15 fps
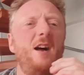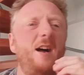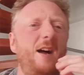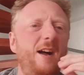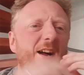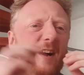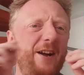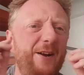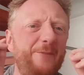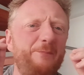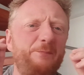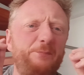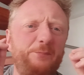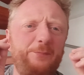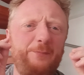um,
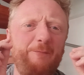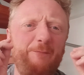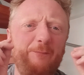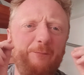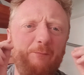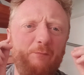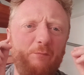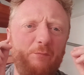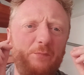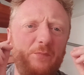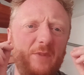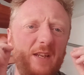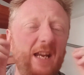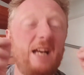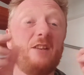
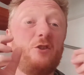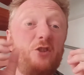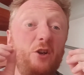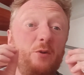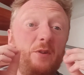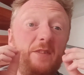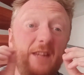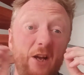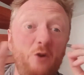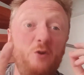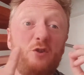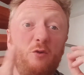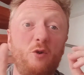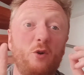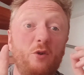yeah, so those
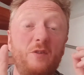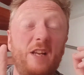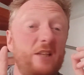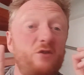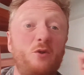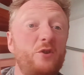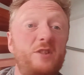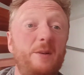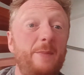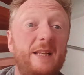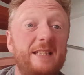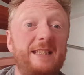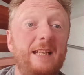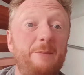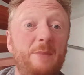are all, that's all
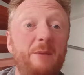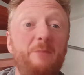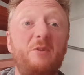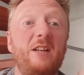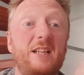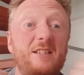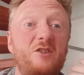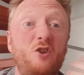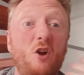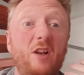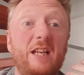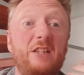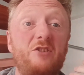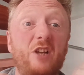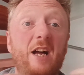semantic memory. That's
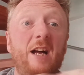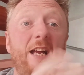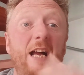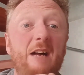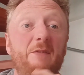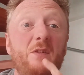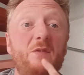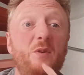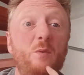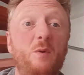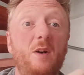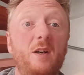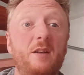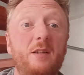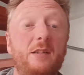knowledge that I have of the
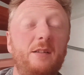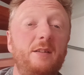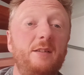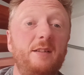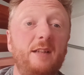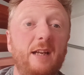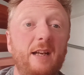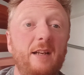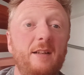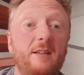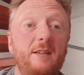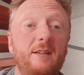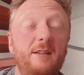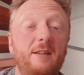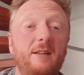world. Yeah?
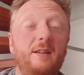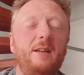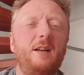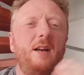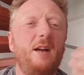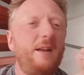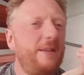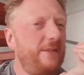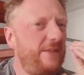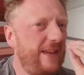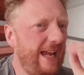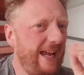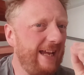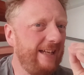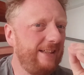
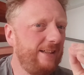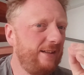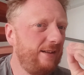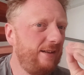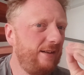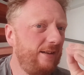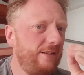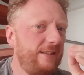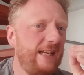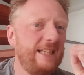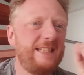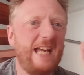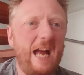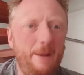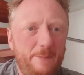Then there's
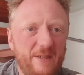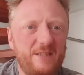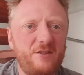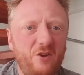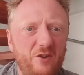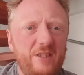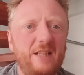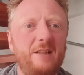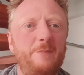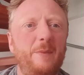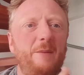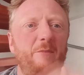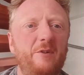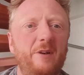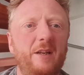episodic
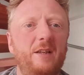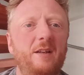memory.